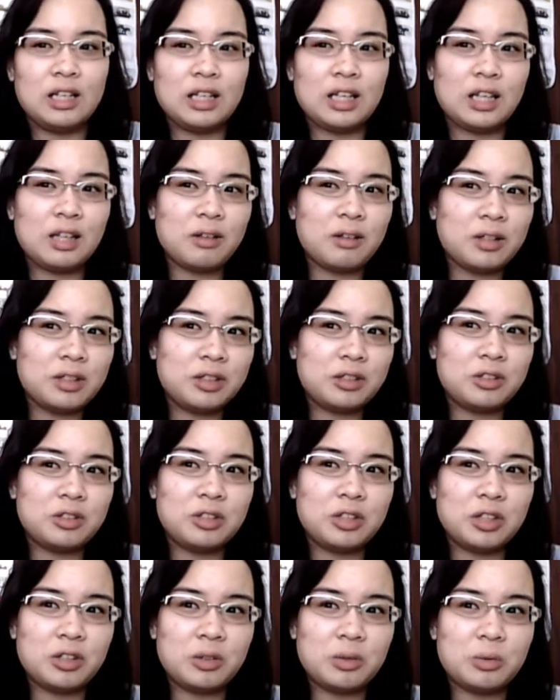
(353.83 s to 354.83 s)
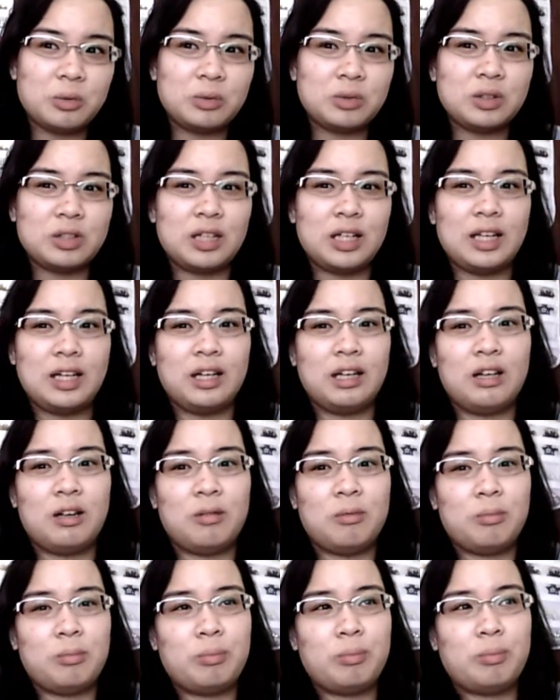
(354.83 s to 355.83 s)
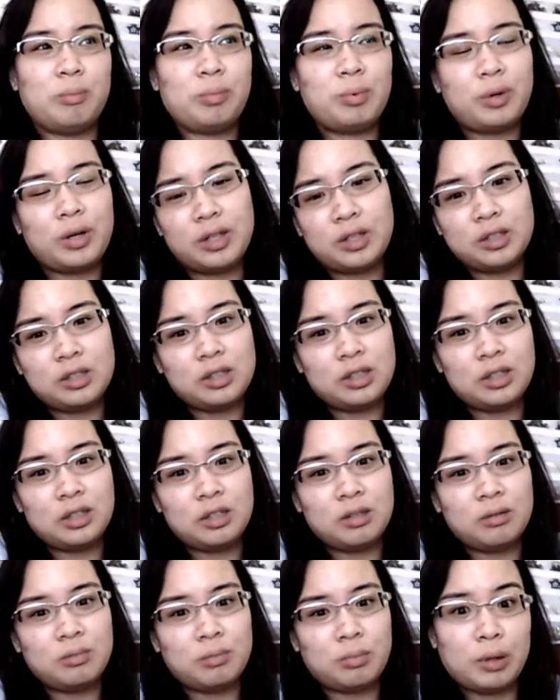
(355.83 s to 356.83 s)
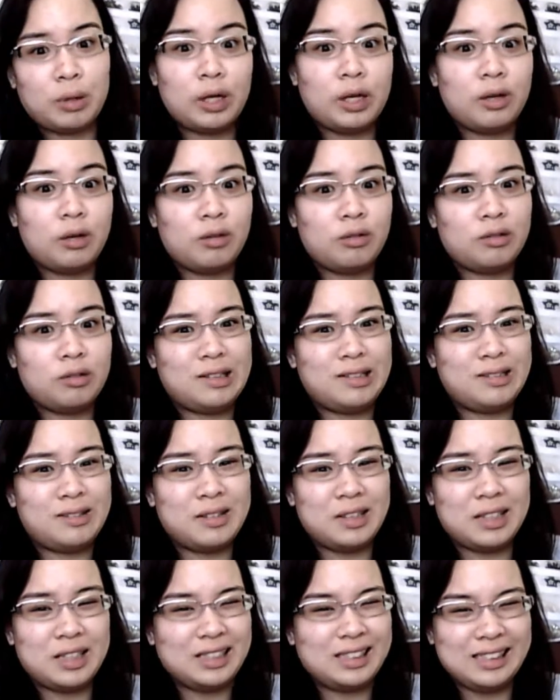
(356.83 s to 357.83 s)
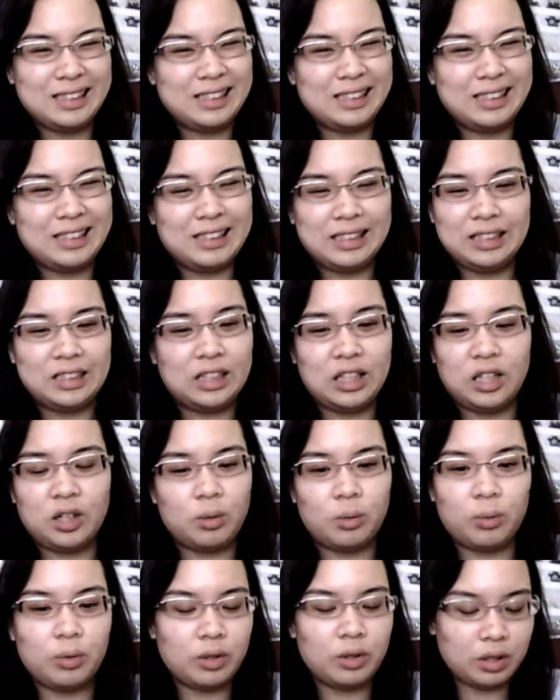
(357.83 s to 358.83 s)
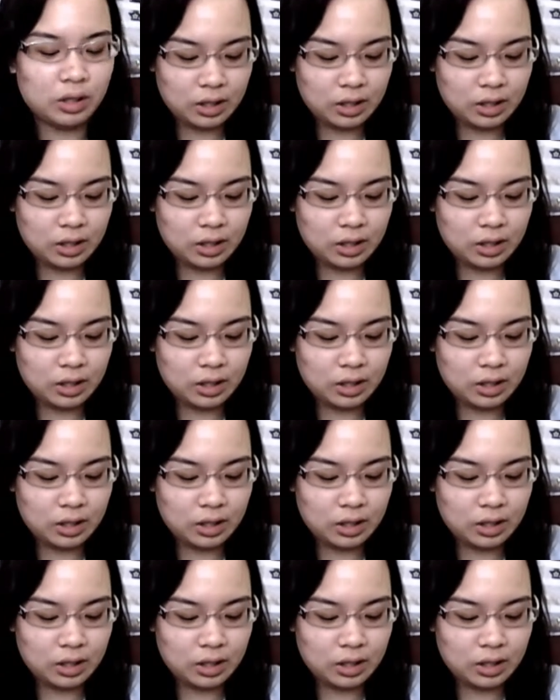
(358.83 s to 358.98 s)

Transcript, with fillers: yellow undertones and bronzing, browns, it's like, eh, no.